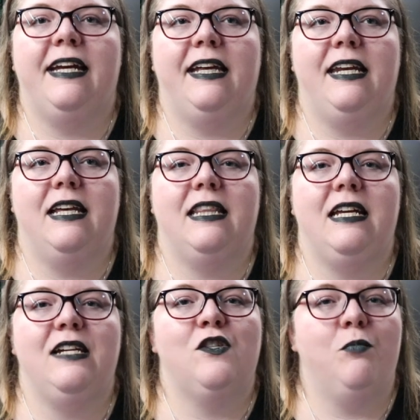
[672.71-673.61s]
in
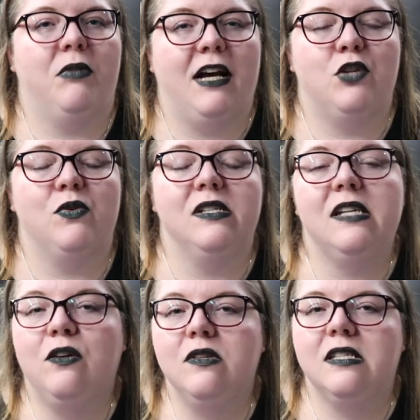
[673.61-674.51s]
the Supernatural
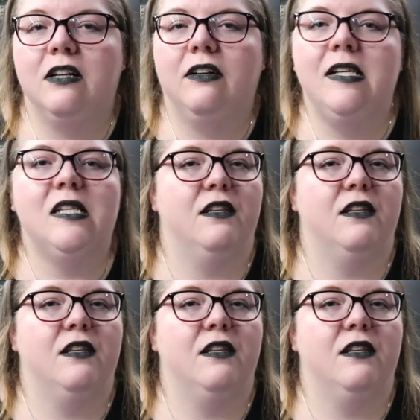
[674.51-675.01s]
single series,